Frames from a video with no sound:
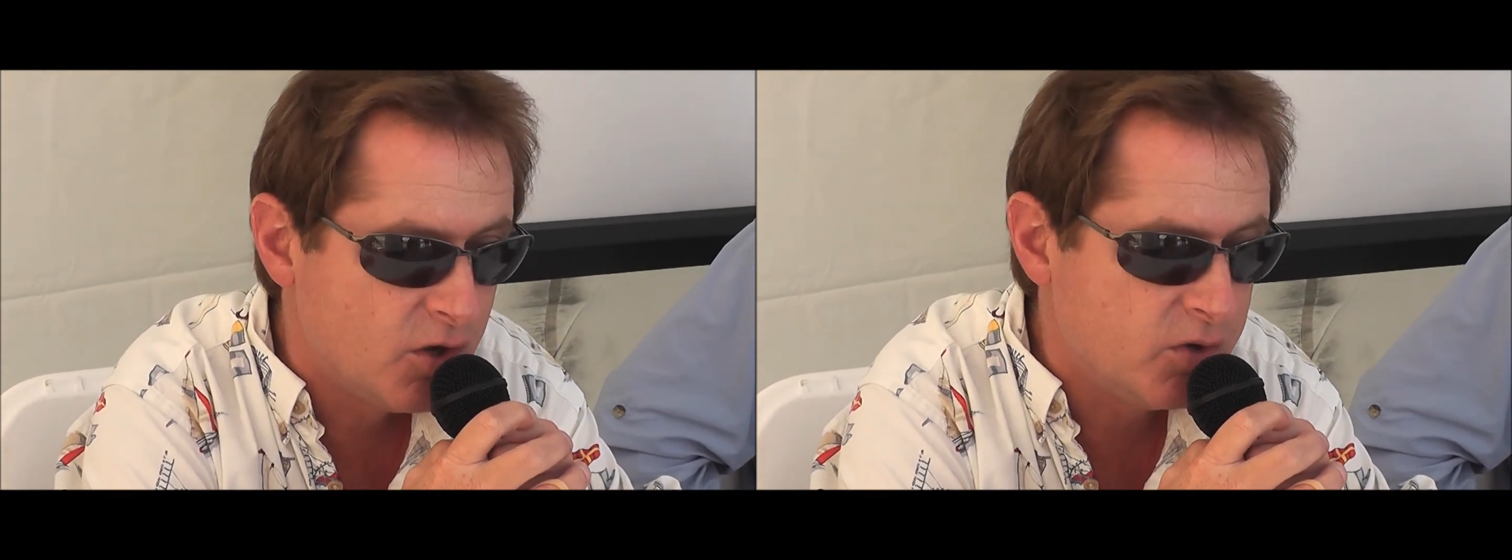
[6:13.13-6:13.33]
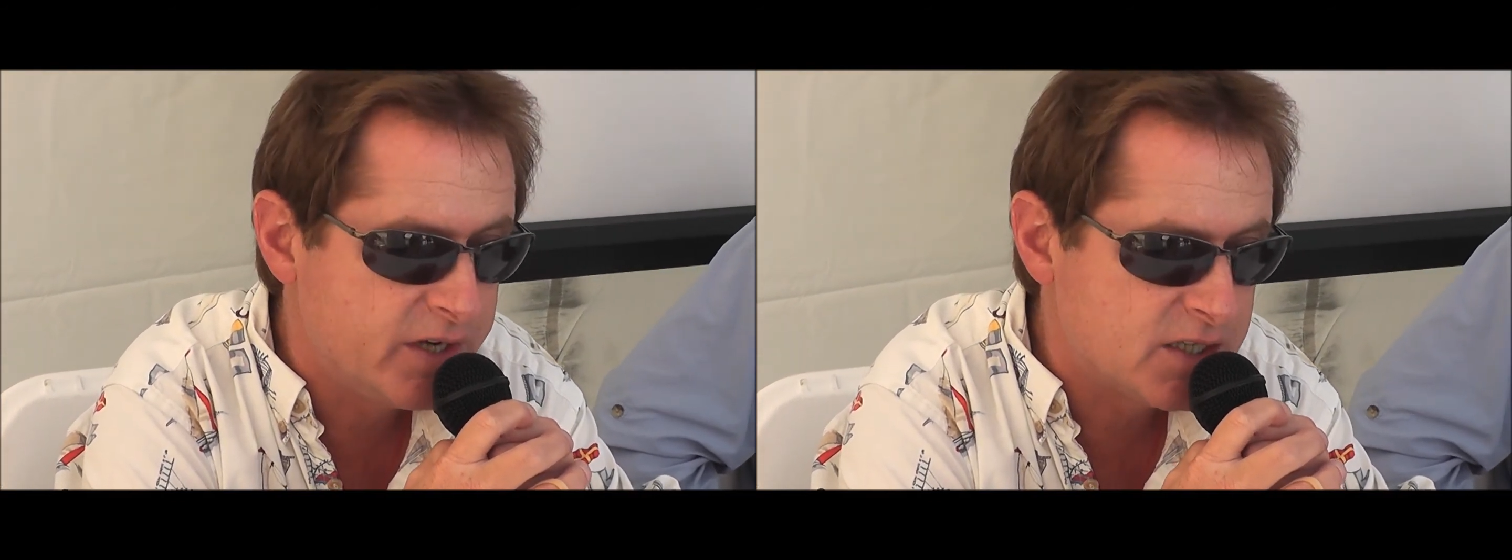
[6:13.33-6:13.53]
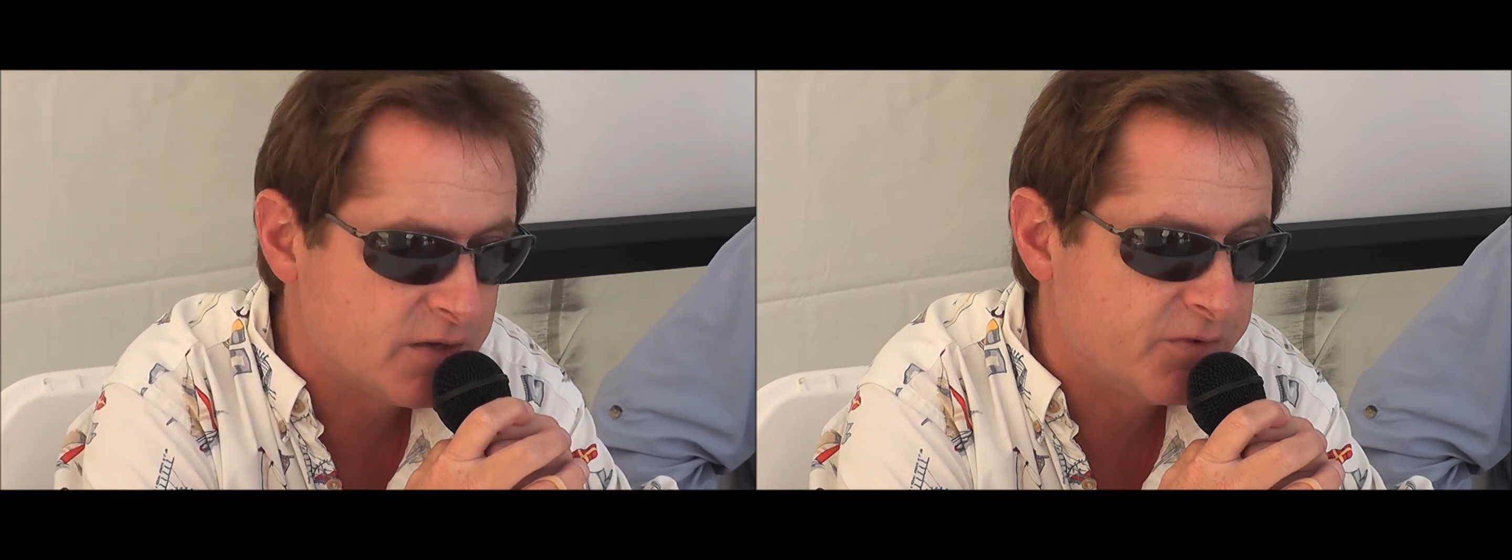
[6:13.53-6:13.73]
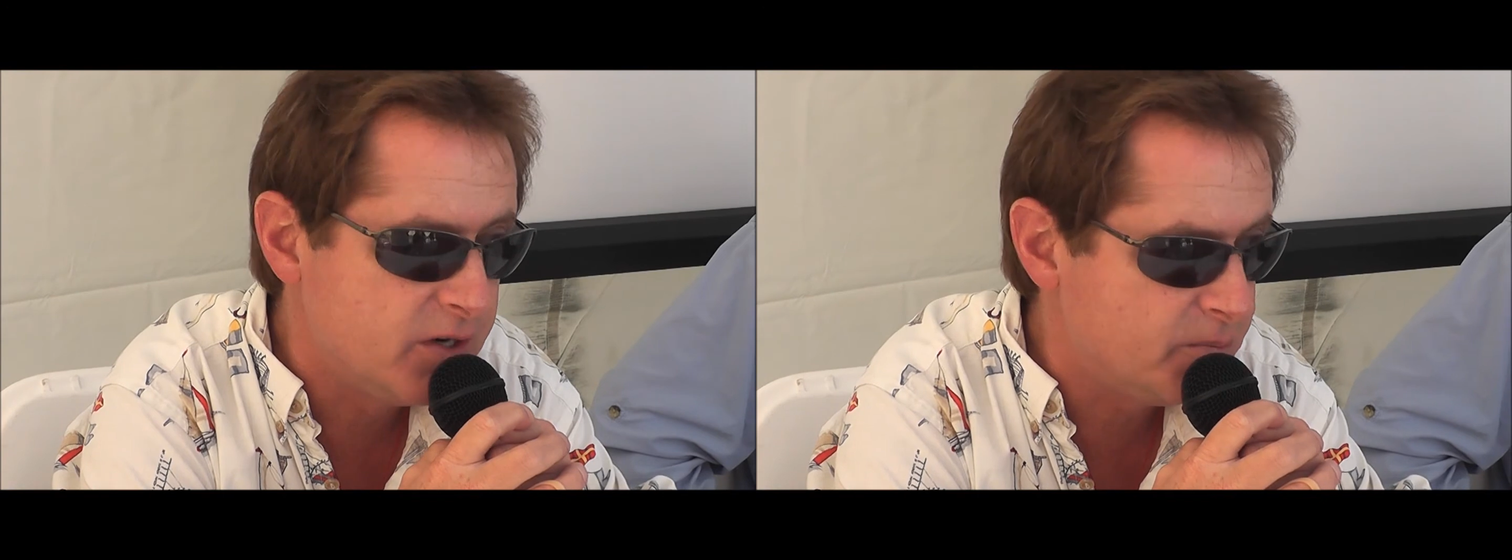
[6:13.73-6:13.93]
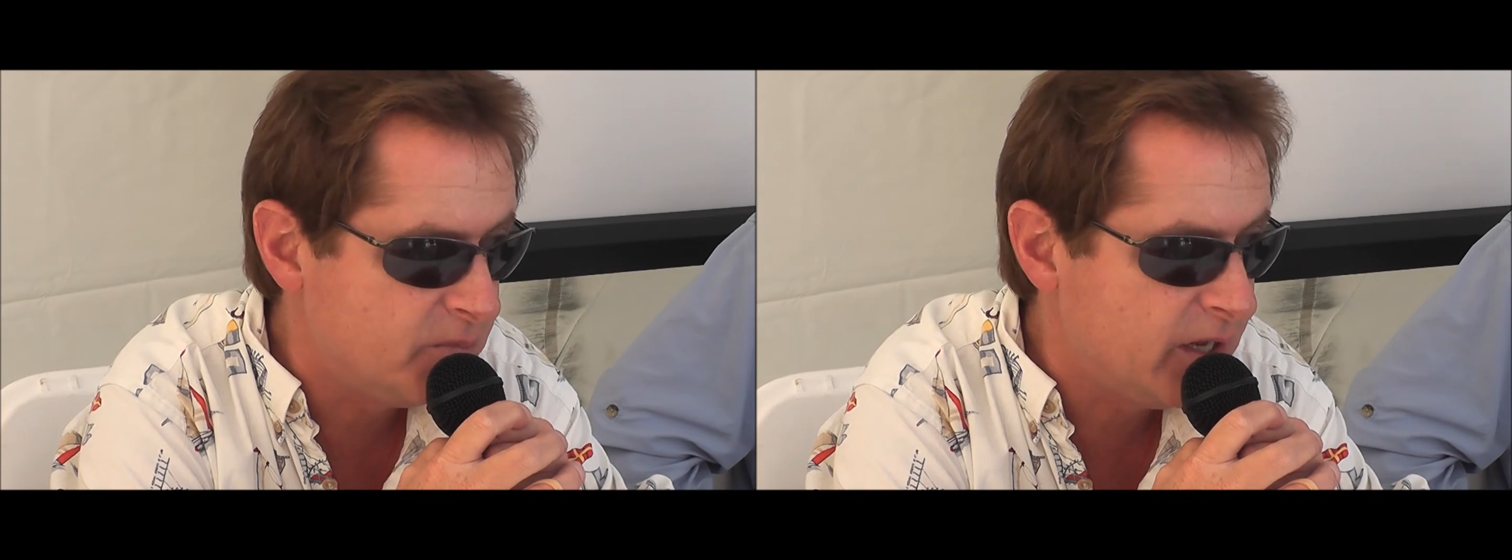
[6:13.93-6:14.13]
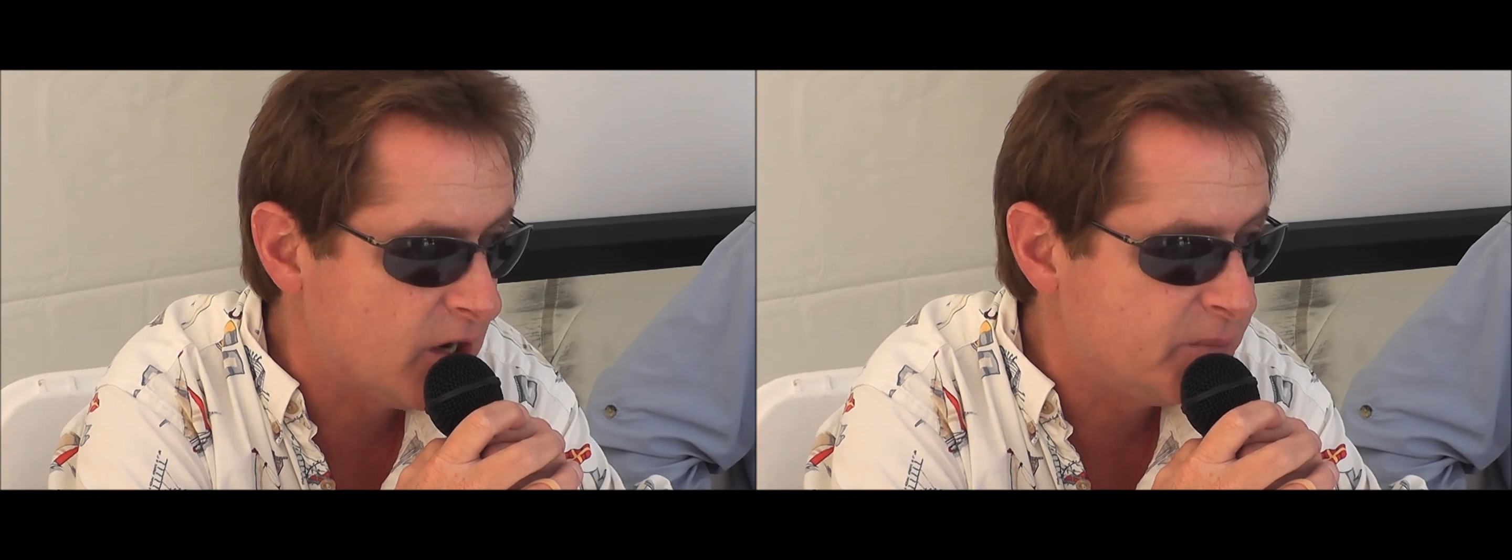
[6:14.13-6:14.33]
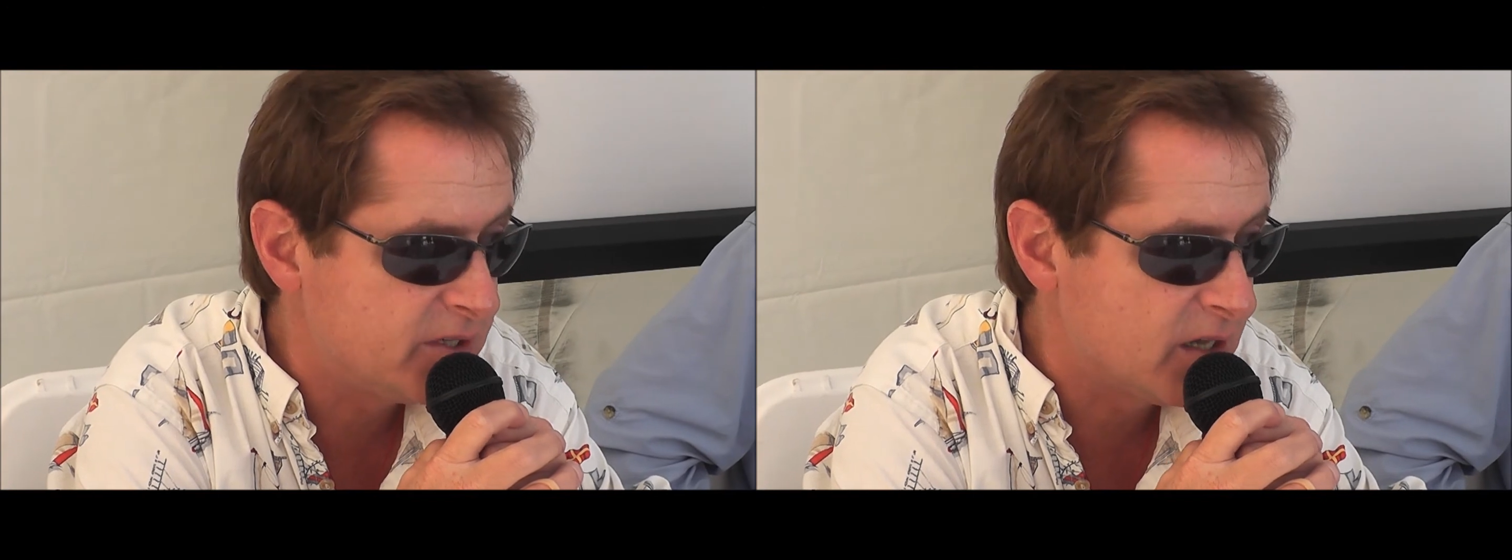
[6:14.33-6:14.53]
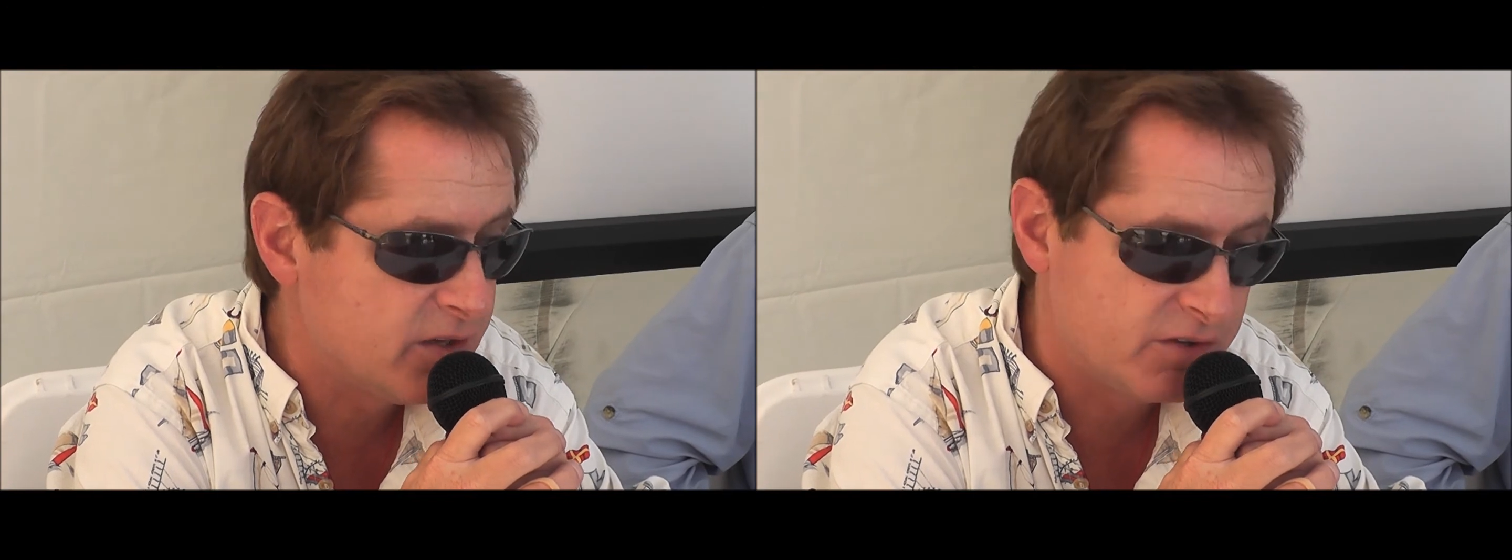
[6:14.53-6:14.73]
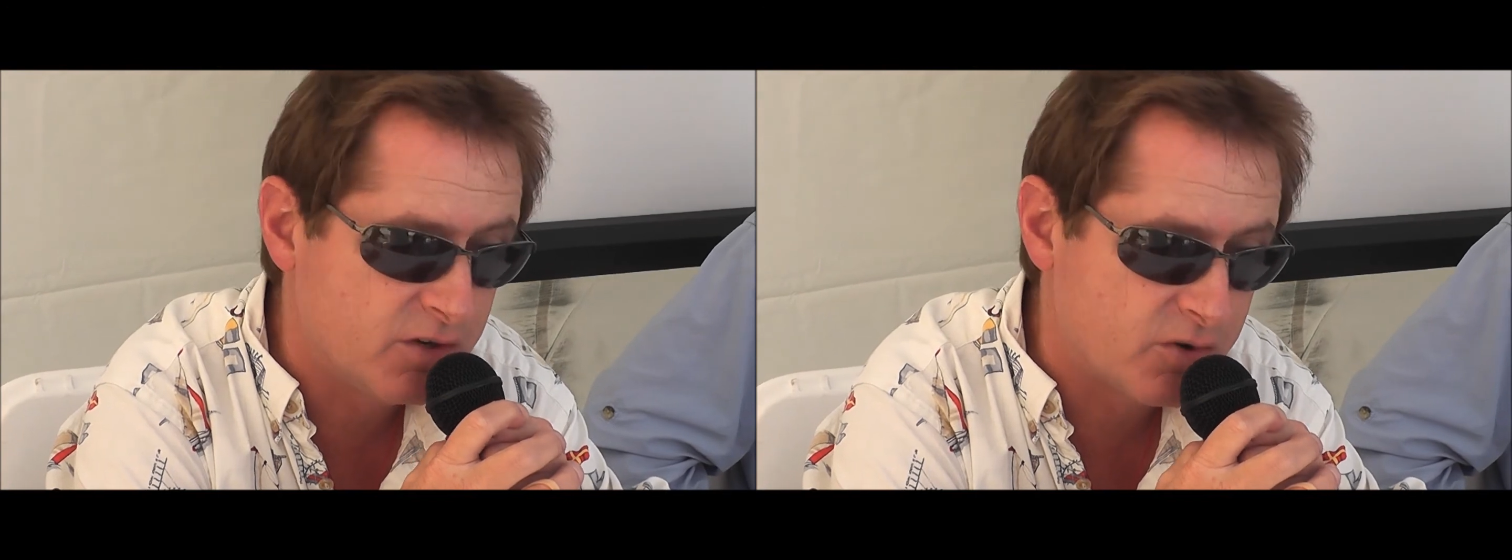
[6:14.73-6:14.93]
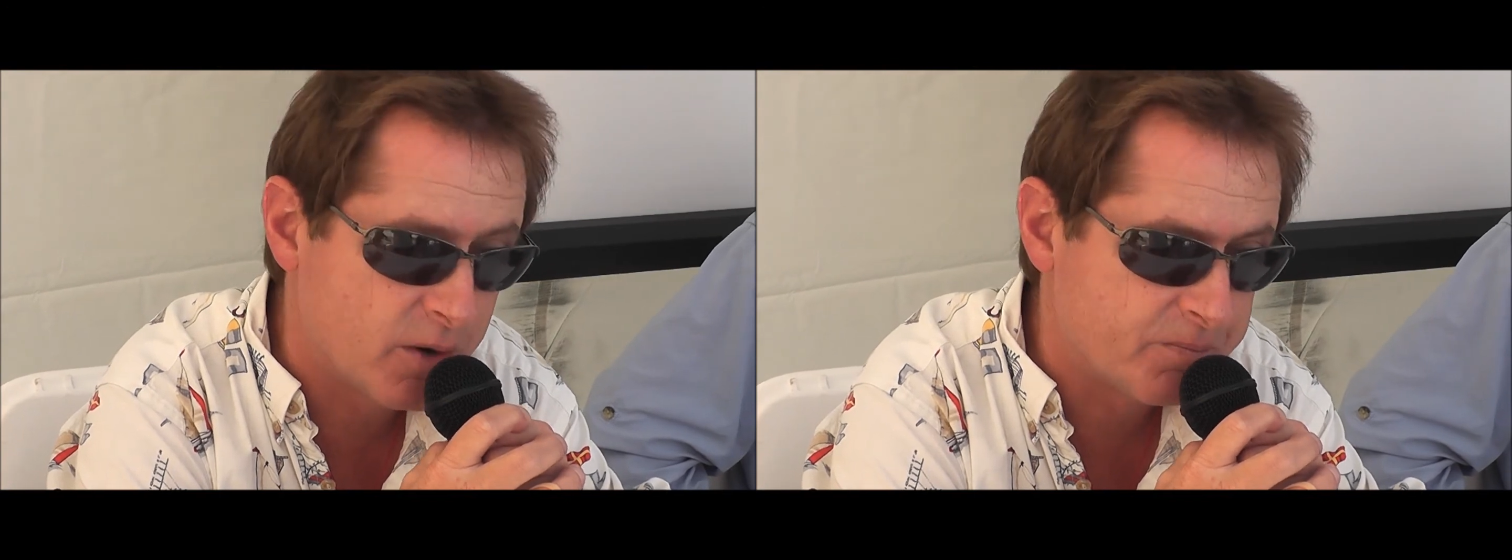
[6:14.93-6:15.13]
who gets a nail patella
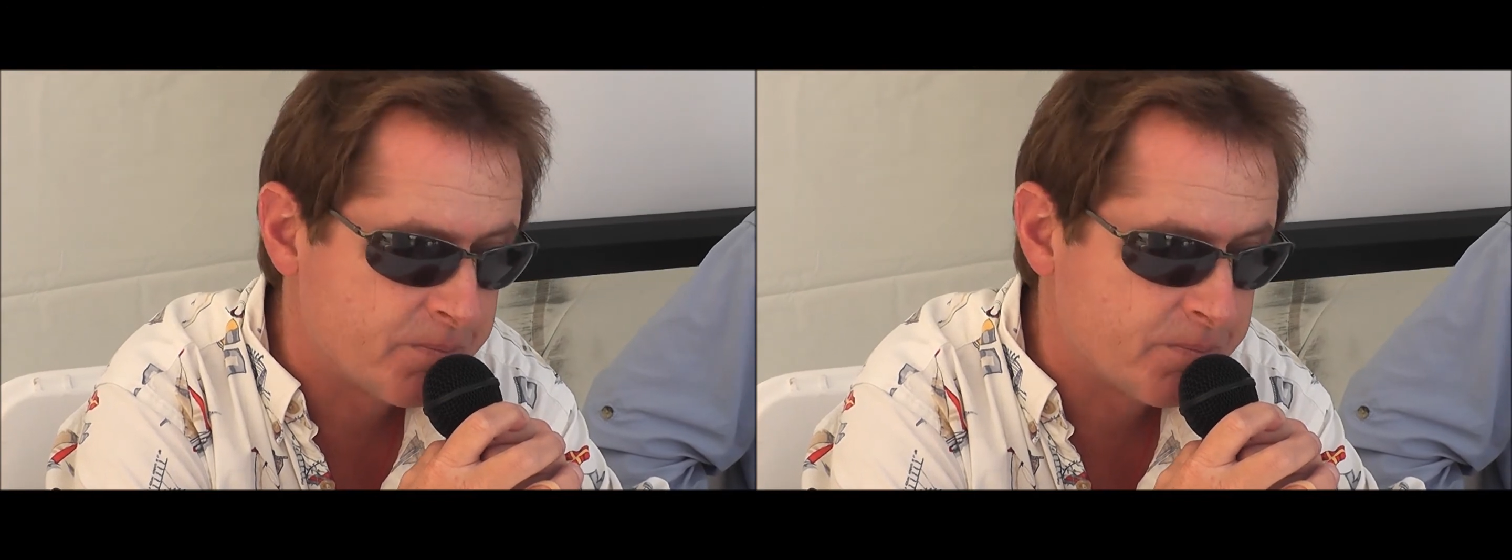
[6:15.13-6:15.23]
syndrome,